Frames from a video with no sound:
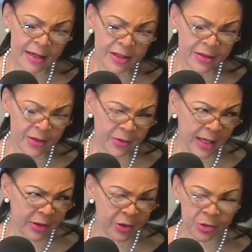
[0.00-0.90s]
I just don't know
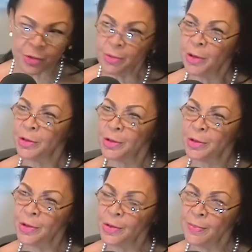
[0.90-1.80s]
how you do all you
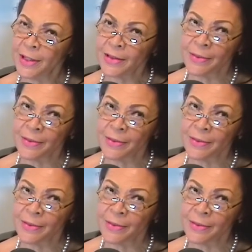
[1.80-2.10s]
do, but